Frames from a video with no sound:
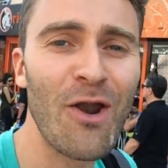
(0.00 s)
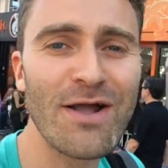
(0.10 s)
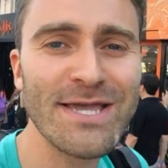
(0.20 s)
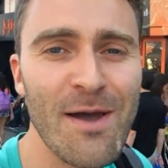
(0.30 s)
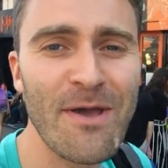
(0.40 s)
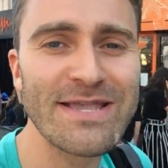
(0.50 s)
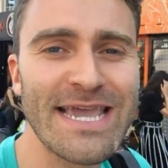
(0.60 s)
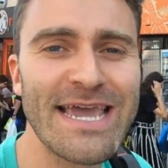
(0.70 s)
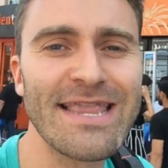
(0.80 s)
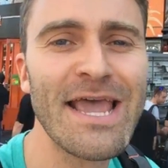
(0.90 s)
a lot of time here as a
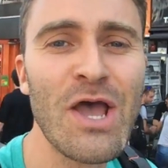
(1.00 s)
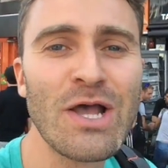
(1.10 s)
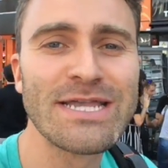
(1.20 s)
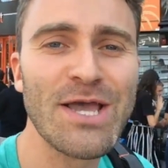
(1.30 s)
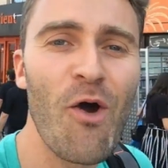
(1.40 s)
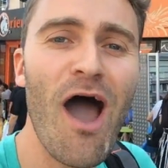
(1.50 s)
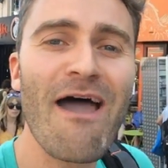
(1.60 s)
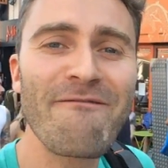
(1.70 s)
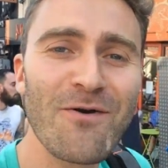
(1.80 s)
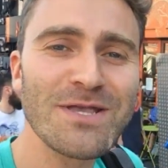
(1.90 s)
kid, so it
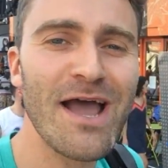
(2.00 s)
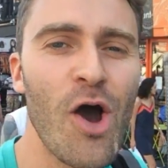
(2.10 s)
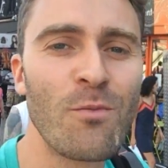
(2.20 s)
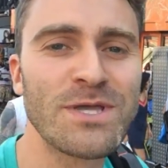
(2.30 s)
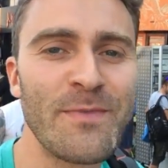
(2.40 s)
feels like home to